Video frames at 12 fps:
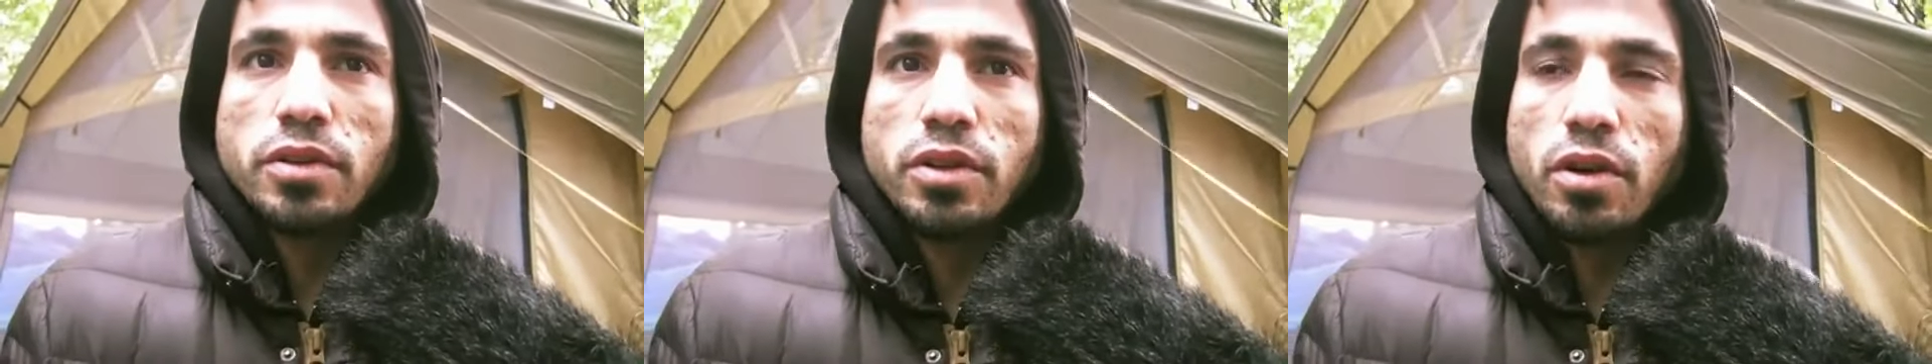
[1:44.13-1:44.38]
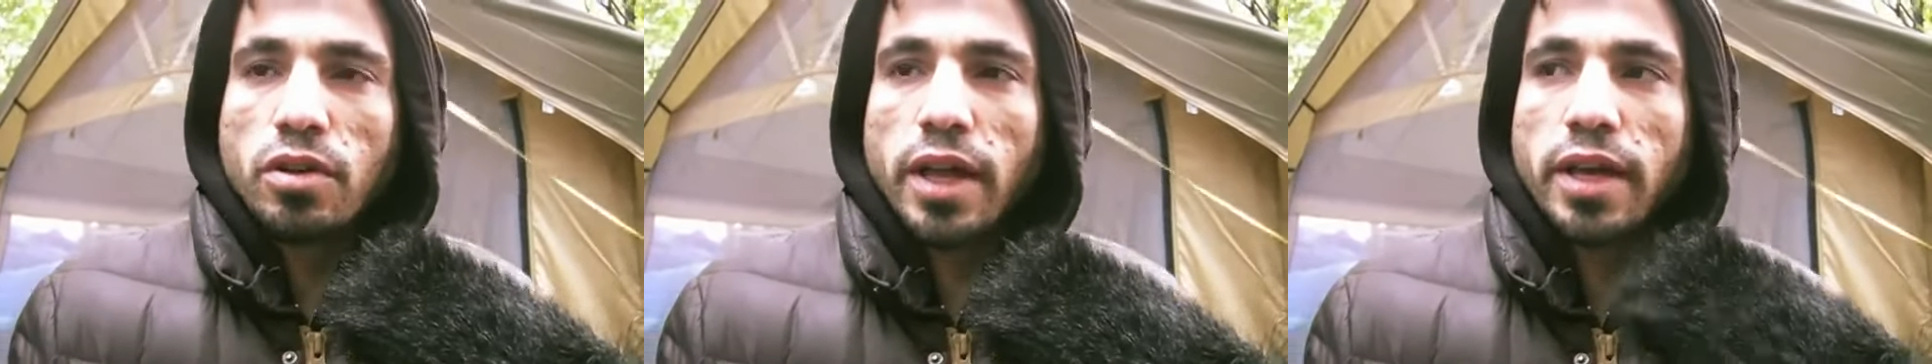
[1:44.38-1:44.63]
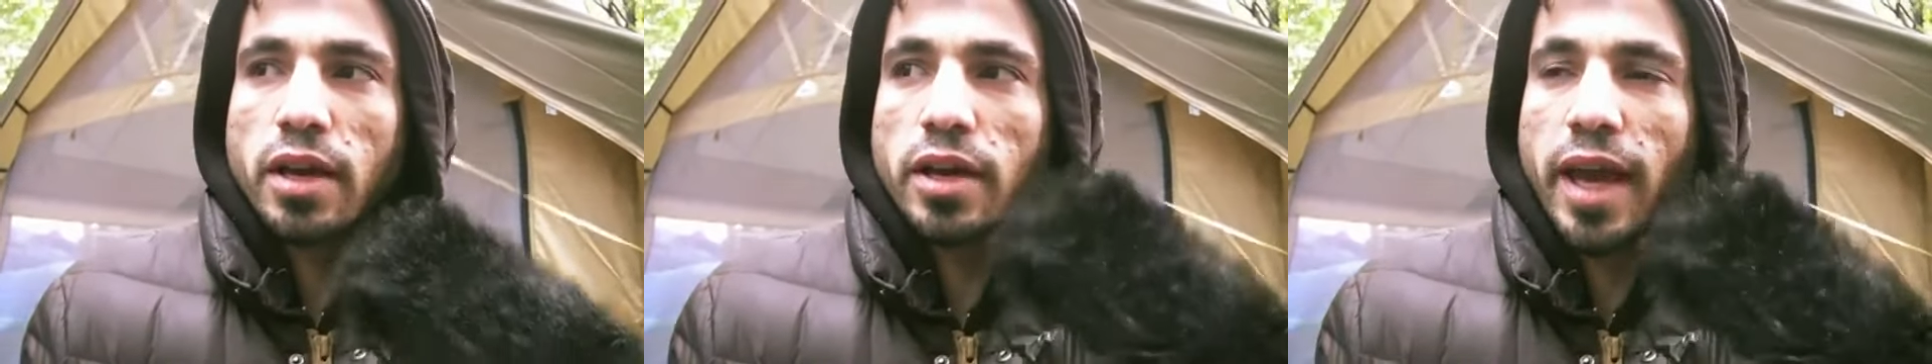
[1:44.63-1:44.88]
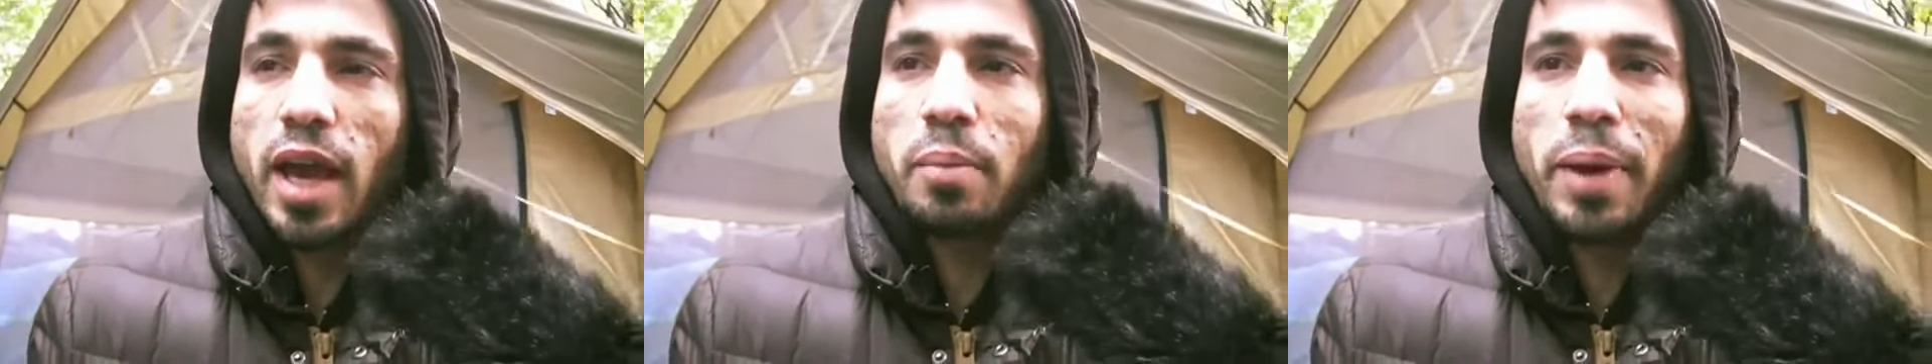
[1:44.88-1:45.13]
No, like a
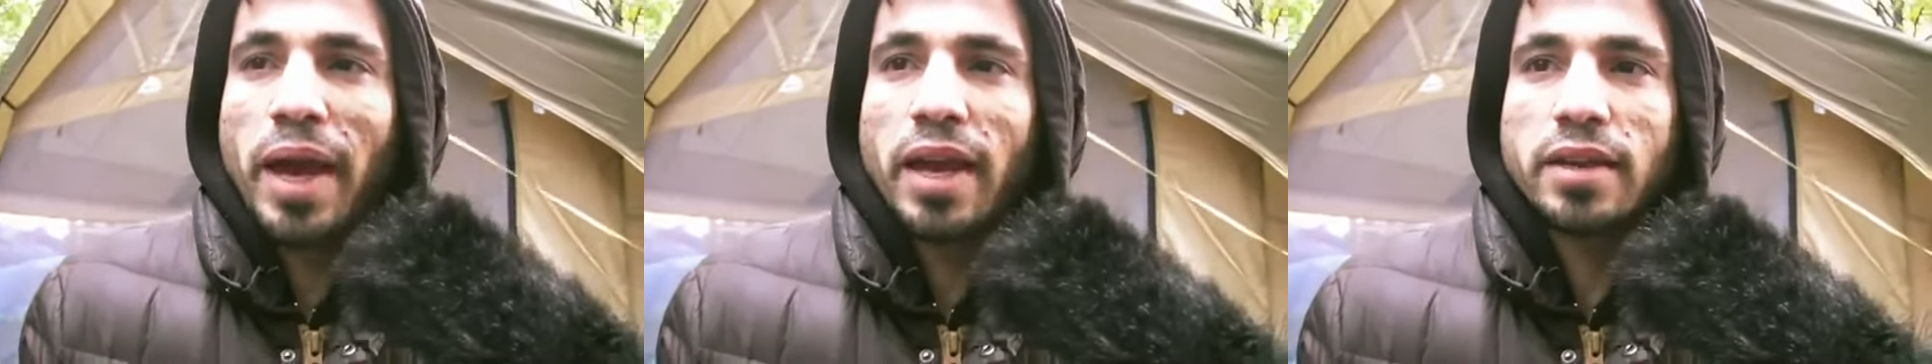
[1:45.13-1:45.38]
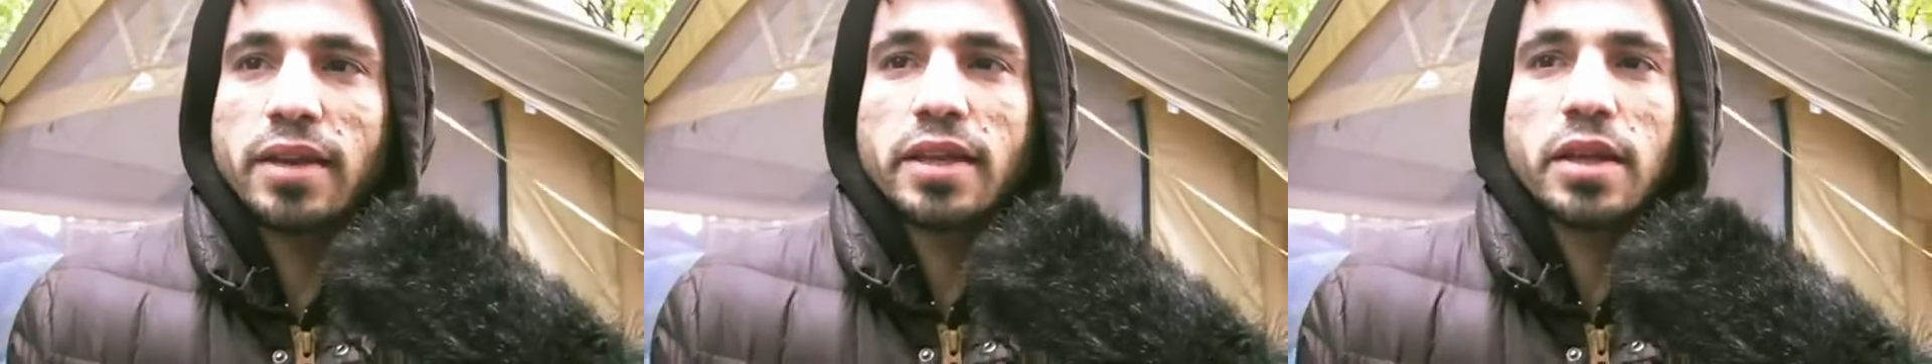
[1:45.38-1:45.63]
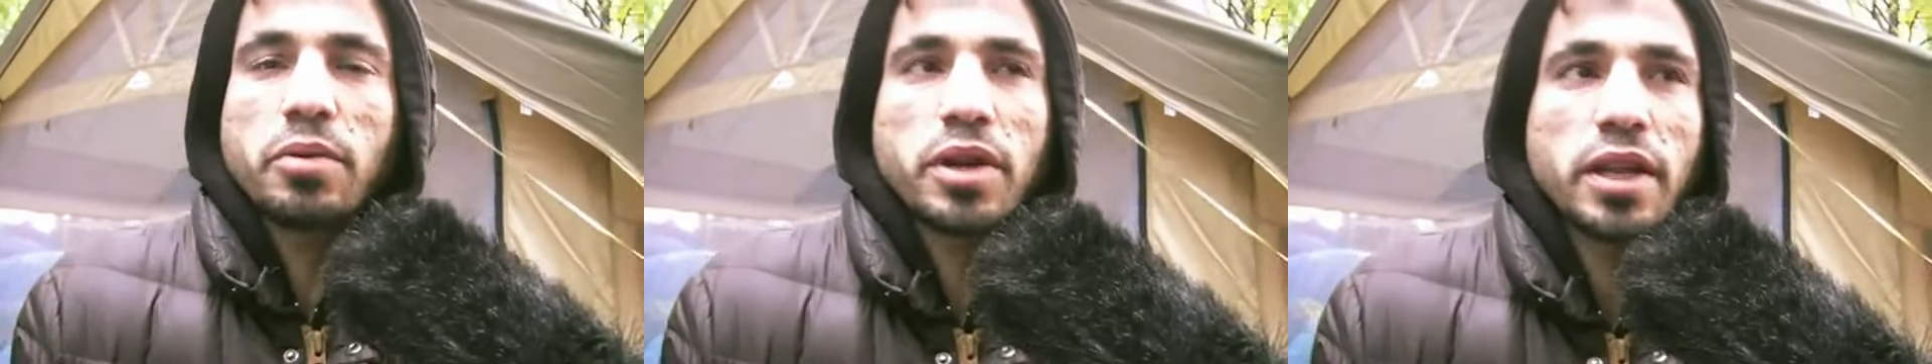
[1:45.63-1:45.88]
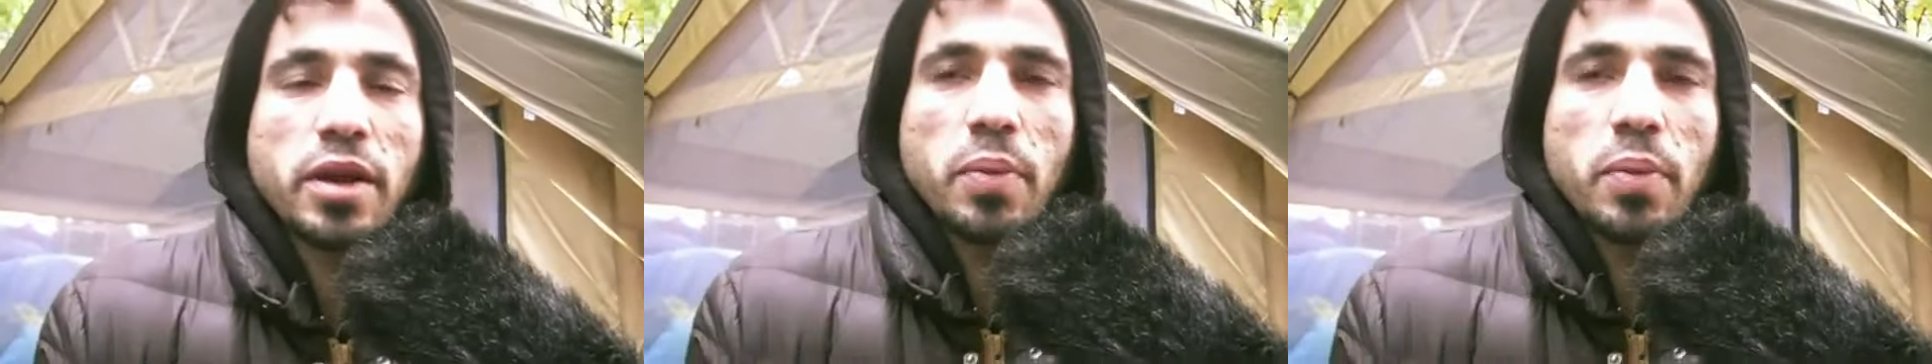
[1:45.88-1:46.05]
campaign. Like they were they